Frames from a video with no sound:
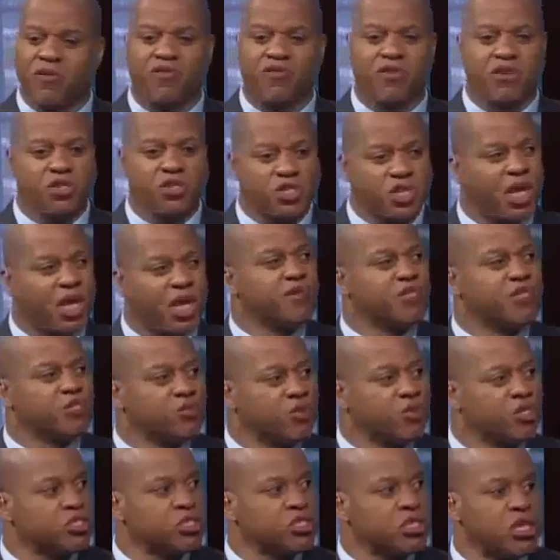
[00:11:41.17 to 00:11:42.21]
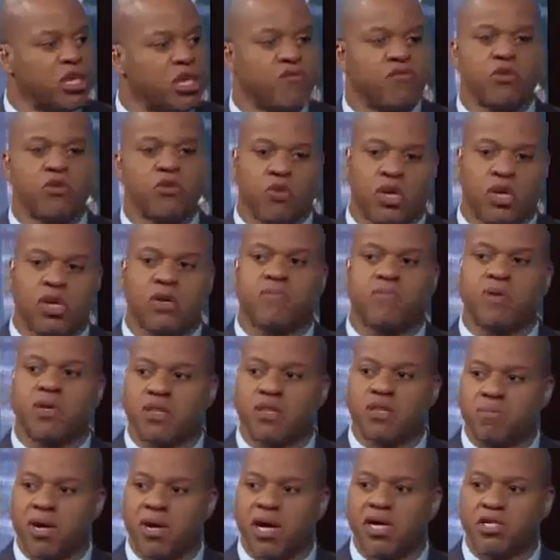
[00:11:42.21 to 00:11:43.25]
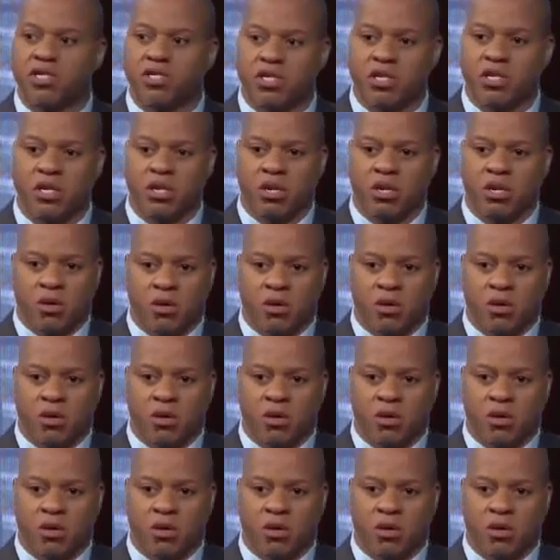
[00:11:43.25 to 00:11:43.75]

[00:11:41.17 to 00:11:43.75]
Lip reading: if you're Jameis Winston, if you want to be the best,